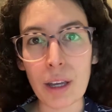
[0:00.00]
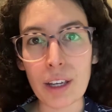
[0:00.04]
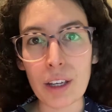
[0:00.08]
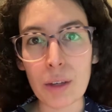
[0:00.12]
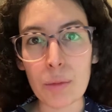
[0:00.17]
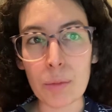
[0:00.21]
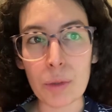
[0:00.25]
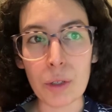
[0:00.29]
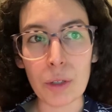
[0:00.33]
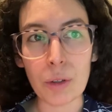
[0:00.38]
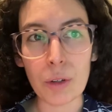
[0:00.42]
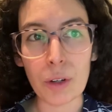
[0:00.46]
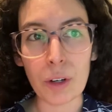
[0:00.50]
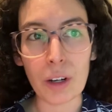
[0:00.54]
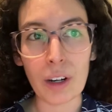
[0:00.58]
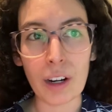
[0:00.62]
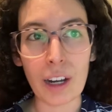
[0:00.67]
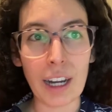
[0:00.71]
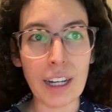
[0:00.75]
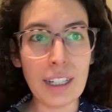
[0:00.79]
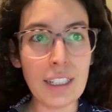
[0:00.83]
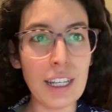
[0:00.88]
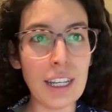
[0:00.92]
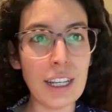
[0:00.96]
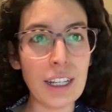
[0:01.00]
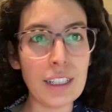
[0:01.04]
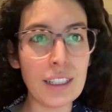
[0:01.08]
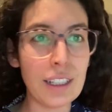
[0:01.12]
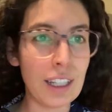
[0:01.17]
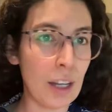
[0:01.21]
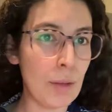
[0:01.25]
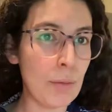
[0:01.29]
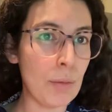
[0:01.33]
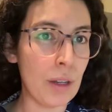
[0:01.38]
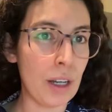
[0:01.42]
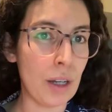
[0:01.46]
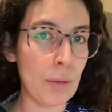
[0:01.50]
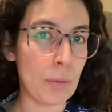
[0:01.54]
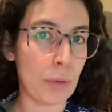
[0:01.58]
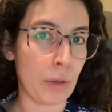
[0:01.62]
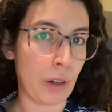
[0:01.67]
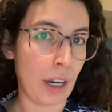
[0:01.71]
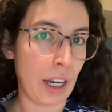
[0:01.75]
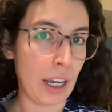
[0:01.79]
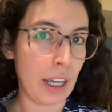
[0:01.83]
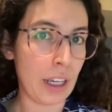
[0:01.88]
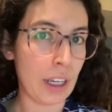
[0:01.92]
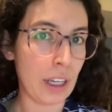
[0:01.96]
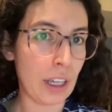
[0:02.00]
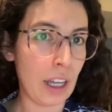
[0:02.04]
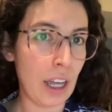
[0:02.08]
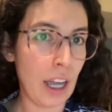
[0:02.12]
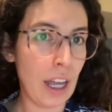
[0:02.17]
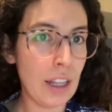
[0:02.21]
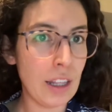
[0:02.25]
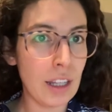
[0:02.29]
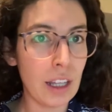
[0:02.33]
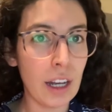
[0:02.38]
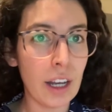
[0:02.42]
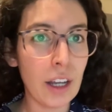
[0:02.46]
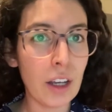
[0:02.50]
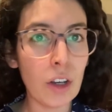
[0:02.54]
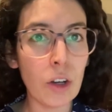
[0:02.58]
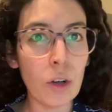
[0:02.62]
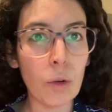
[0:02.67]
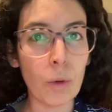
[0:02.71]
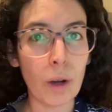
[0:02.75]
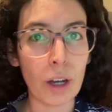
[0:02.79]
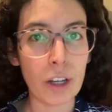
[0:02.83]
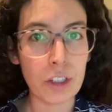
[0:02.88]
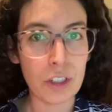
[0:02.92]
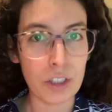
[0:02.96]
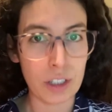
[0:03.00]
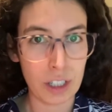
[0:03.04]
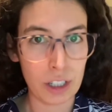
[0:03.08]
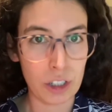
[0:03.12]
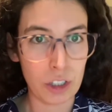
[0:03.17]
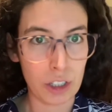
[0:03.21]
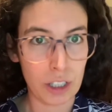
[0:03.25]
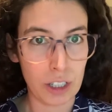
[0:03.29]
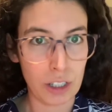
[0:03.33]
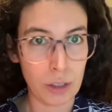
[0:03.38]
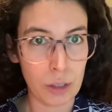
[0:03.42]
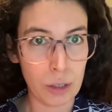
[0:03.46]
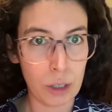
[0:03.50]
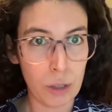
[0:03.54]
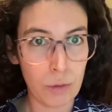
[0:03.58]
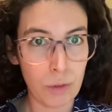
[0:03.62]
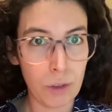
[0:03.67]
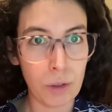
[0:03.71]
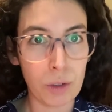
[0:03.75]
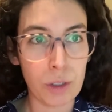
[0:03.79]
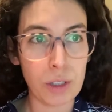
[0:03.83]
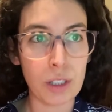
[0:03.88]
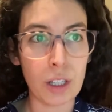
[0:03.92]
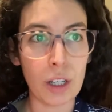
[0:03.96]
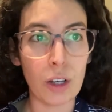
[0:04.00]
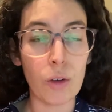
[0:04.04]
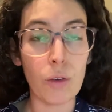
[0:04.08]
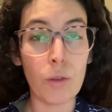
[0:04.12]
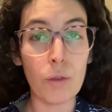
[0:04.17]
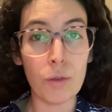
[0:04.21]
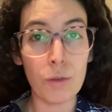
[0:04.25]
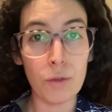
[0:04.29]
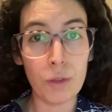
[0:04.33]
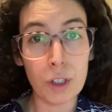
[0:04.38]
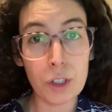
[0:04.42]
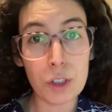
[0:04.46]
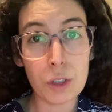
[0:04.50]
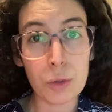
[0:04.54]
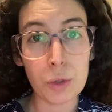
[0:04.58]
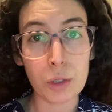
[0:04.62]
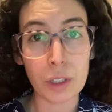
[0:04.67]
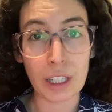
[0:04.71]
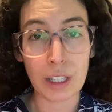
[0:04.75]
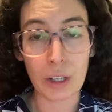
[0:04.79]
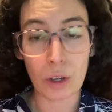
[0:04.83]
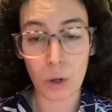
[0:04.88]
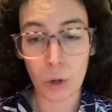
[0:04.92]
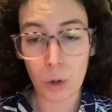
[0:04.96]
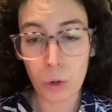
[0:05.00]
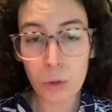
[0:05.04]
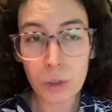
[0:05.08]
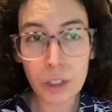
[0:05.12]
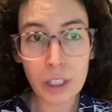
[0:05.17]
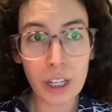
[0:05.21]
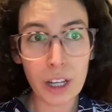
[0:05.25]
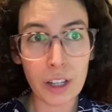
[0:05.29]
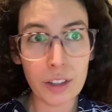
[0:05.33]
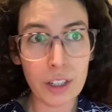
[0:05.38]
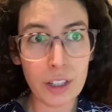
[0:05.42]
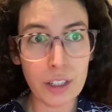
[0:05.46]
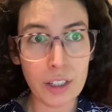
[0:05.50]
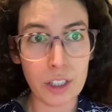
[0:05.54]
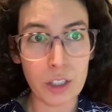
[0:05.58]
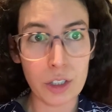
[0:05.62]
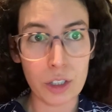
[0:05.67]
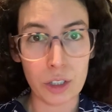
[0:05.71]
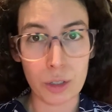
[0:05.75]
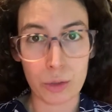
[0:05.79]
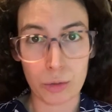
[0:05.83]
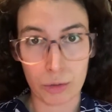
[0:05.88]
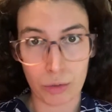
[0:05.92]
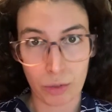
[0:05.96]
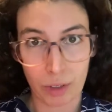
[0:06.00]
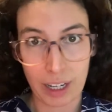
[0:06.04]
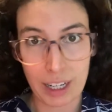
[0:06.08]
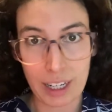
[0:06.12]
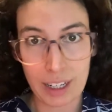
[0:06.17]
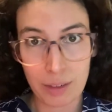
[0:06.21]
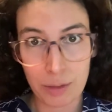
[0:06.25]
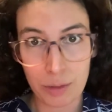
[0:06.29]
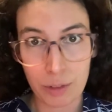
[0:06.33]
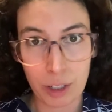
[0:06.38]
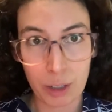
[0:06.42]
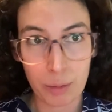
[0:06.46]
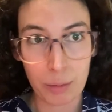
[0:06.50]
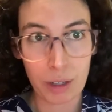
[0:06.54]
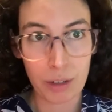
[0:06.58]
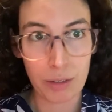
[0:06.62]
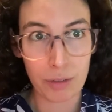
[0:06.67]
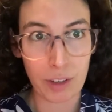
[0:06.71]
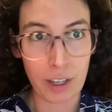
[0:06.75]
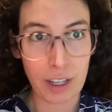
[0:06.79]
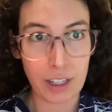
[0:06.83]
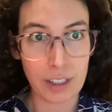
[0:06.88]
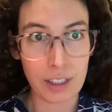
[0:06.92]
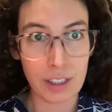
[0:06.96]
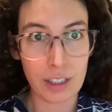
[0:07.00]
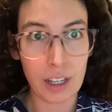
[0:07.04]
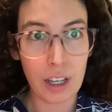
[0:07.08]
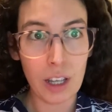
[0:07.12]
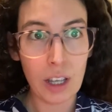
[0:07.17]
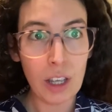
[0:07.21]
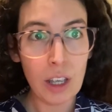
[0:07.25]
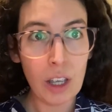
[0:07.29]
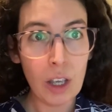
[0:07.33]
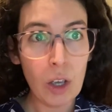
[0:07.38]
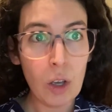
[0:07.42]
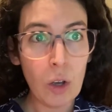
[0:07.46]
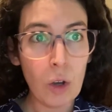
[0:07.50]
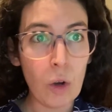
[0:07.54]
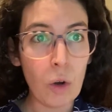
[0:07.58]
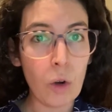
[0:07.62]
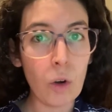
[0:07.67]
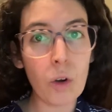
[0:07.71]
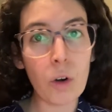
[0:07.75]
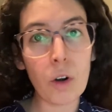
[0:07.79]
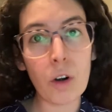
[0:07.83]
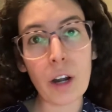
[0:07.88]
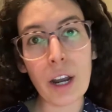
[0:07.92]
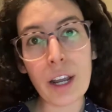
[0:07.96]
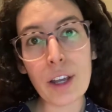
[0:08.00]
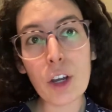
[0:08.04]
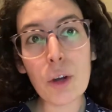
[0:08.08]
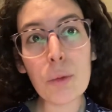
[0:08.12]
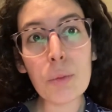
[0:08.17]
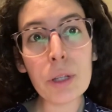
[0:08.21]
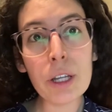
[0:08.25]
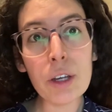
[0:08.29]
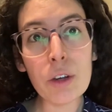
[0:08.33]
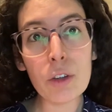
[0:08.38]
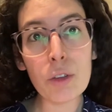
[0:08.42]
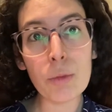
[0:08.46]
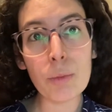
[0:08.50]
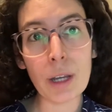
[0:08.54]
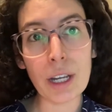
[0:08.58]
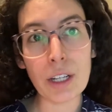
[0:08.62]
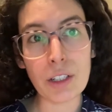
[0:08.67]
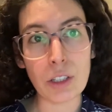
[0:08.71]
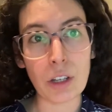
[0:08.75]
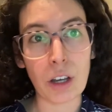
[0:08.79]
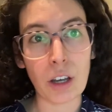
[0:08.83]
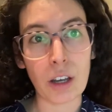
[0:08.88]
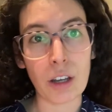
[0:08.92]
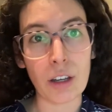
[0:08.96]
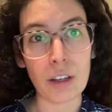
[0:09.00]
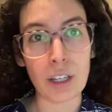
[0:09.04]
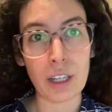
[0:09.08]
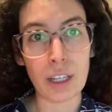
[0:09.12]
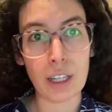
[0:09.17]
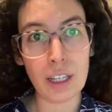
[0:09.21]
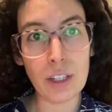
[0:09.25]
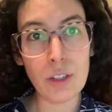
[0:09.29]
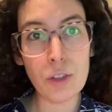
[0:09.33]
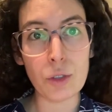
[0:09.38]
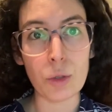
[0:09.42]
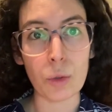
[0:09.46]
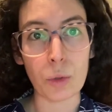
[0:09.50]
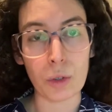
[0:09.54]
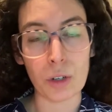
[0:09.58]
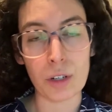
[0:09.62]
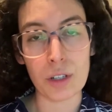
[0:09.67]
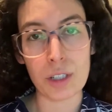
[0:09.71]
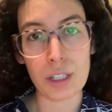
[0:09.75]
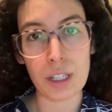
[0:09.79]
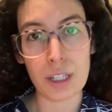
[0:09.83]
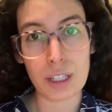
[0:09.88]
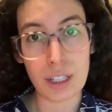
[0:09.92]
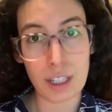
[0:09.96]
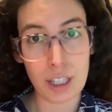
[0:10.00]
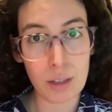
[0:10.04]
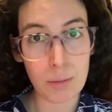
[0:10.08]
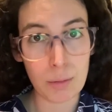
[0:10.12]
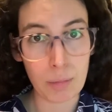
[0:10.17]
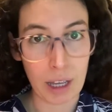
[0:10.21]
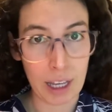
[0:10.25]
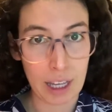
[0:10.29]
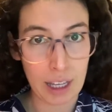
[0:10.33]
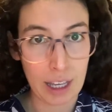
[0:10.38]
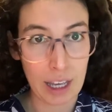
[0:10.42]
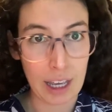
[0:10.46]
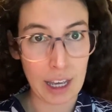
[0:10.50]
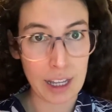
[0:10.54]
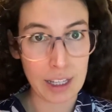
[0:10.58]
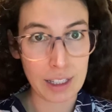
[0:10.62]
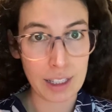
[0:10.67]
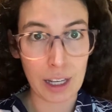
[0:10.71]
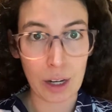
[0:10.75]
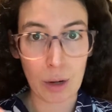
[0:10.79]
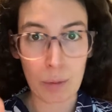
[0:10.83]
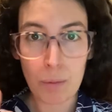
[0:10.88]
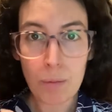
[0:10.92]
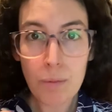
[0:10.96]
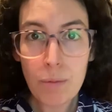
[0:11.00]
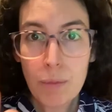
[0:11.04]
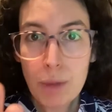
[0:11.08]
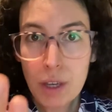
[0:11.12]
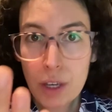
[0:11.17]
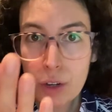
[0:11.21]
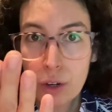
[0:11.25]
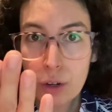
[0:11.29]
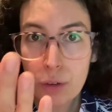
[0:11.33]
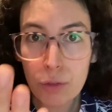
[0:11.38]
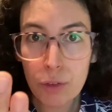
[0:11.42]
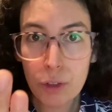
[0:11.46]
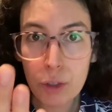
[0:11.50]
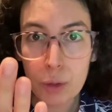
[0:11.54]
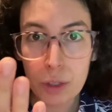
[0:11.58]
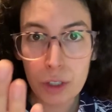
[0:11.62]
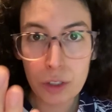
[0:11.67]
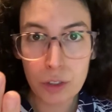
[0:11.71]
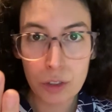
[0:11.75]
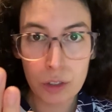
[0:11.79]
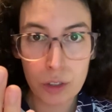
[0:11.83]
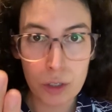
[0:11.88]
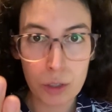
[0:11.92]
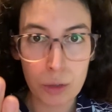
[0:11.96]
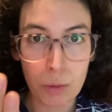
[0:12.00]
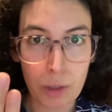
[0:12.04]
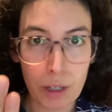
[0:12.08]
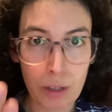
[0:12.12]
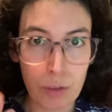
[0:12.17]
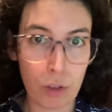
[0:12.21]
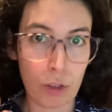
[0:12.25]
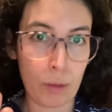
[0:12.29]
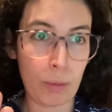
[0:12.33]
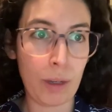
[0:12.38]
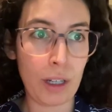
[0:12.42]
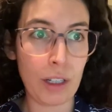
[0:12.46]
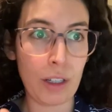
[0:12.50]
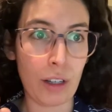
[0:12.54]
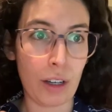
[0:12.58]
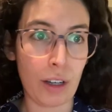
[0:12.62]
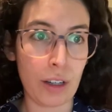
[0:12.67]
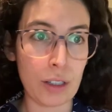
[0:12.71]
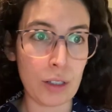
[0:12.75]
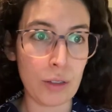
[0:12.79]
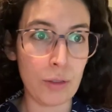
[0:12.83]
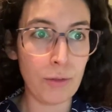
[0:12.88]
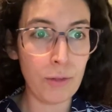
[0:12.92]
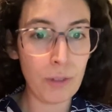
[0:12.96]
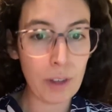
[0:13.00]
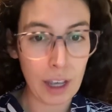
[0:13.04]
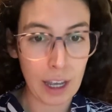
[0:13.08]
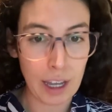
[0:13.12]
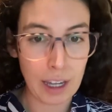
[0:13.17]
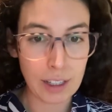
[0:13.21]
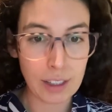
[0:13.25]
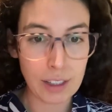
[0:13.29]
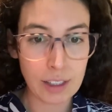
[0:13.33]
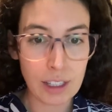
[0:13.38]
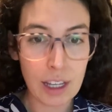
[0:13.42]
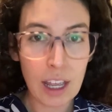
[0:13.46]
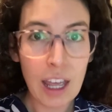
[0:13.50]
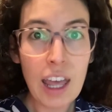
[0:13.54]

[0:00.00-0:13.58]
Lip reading: computer, I take a 10-minute break and then I go wash dishes, focusing visually only on the dishes right in front of my face, or I go play with my dog indoors and keep my gaze at a mere few inches away from my dog's face,